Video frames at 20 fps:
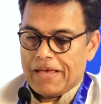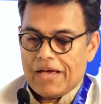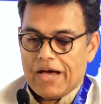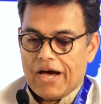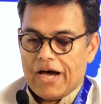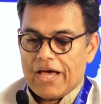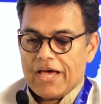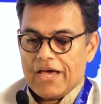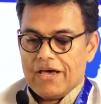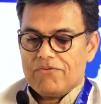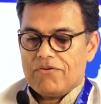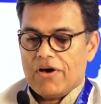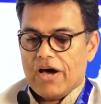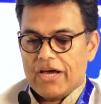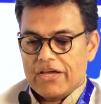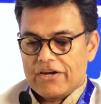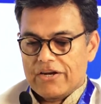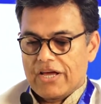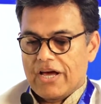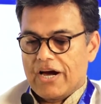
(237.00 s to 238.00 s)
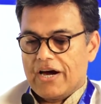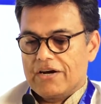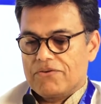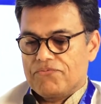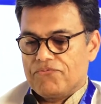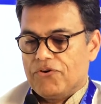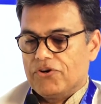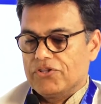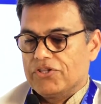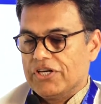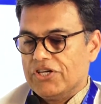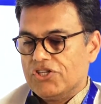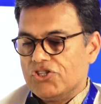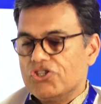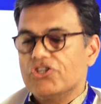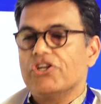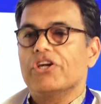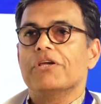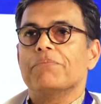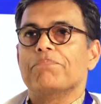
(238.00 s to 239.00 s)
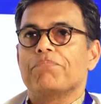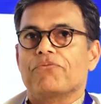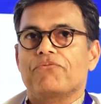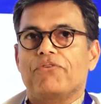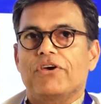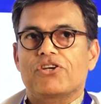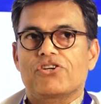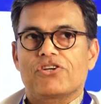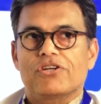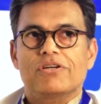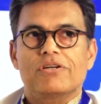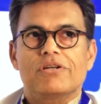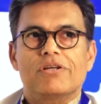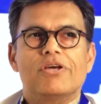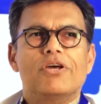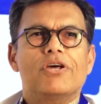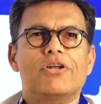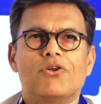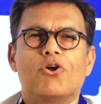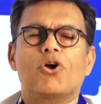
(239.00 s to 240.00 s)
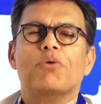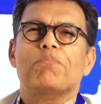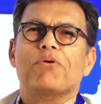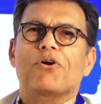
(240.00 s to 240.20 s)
I have high regard for the engineering profession, not